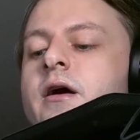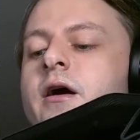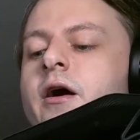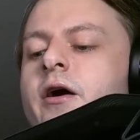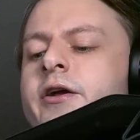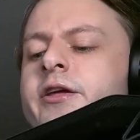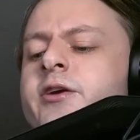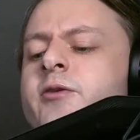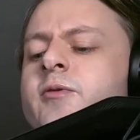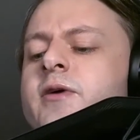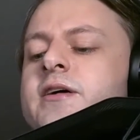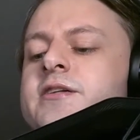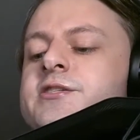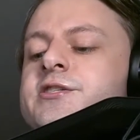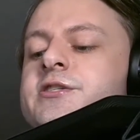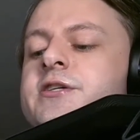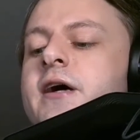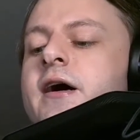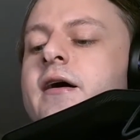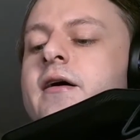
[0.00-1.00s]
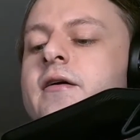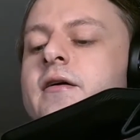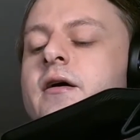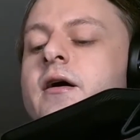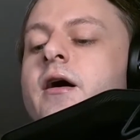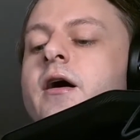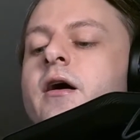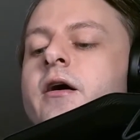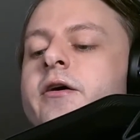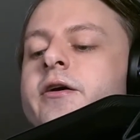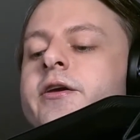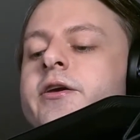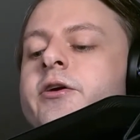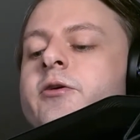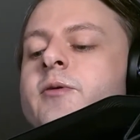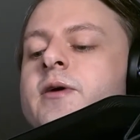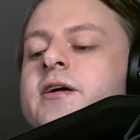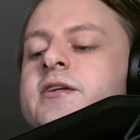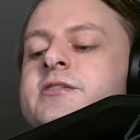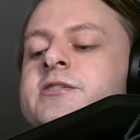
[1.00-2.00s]
Are you a
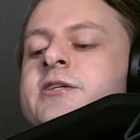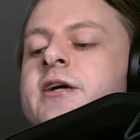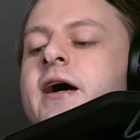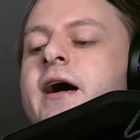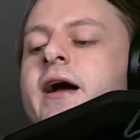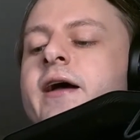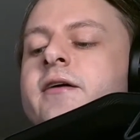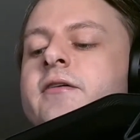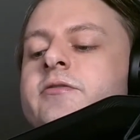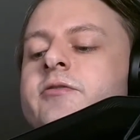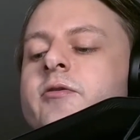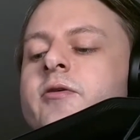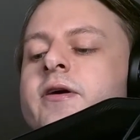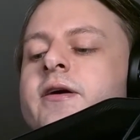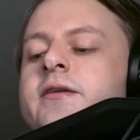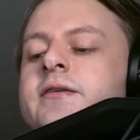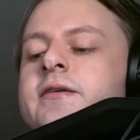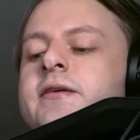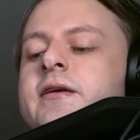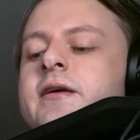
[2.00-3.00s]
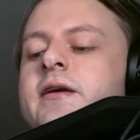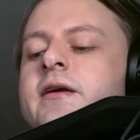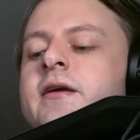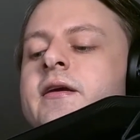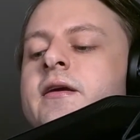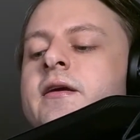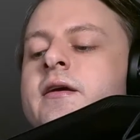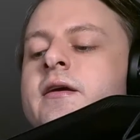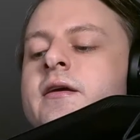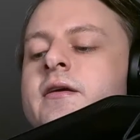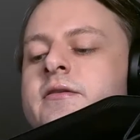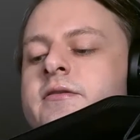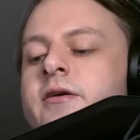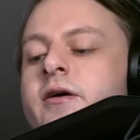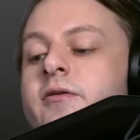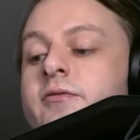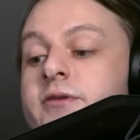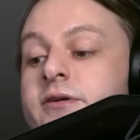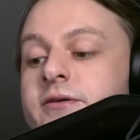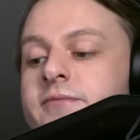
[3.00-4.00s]
child or a
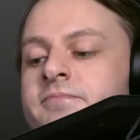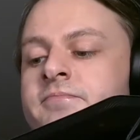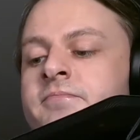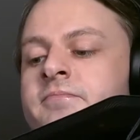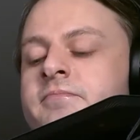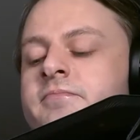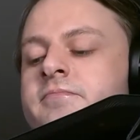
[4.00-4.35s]
teetotum?